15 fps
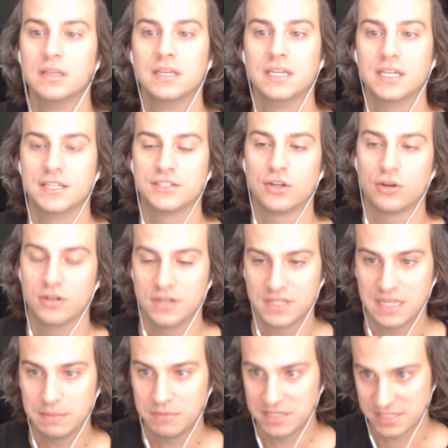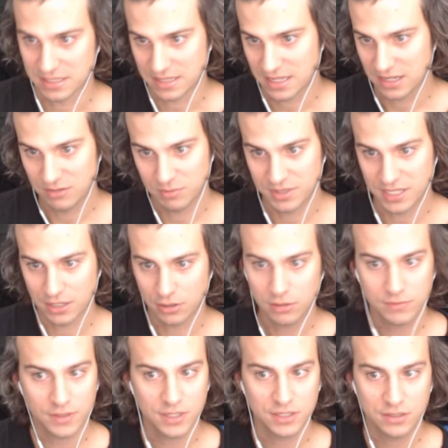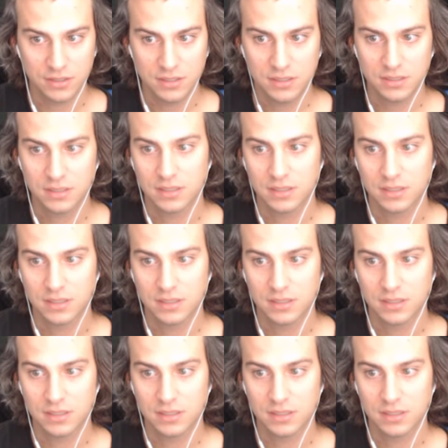It's hard to keep these alive, but they are very good.